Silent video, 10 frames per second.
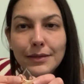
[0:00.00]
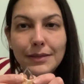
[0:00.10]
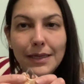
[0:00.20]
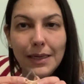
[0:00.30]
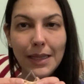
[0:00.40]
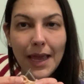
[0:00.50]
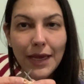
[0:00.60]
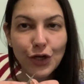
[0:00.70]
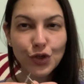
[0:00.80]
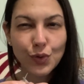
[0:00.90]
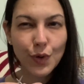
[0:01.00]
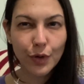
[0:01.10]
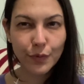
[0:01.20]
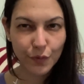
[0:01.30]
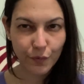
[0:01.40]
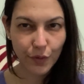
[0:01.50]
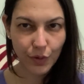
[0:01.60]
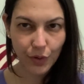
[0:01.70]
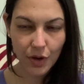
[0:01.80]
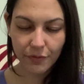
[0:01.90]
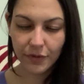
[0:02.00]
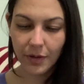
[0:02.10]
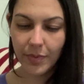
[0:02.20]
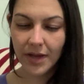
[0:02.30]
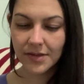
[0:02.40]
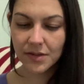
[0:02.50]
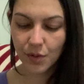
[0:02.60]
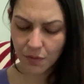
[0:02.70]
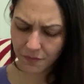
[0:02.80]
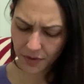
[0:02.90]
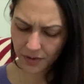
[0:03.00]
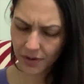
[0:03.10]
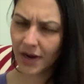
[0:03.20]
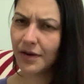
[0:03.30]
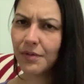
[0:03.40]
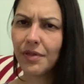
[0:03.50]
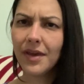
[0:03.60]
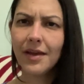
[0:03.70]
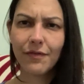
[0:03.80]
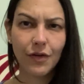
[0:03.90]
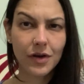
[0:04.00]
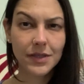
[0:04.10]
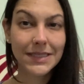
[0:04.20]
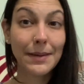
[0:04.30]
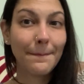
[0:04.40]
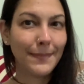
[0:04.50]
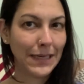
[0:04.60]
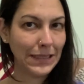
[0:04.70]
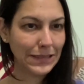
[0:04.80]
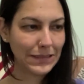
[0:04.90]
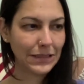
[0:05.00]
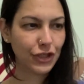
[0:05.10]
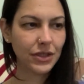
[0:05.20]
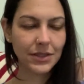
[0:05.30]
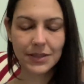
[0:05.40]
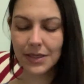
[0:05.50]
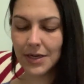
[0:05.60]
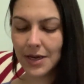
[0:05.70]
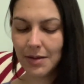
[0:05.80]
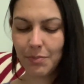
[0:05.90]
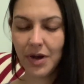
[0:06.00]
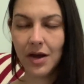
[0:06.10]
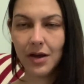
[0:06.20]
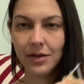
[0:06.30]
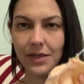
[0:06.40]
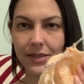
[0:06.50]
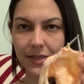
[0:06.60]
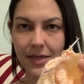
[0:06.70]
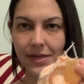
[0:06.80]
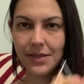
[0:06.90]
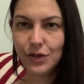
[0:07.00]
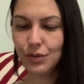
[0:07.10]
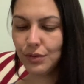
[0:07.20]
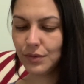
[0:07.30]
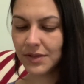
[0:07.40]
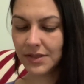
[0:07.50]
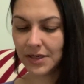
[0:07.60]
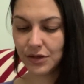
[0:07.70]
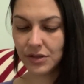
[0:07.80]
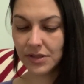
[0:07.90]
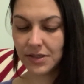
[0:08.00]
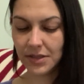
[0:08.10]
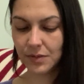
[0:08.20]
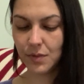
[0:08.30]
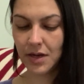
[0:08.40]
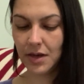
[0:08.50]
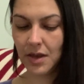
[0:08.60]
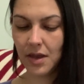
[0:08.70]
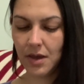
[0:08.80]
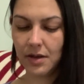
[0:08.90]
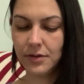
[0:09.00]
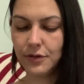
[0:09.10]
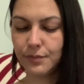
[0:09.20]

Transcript: they like to almost fall off a little bit. So far, I don't think I've lost many stitches, but it's easy to lose stitches this way. And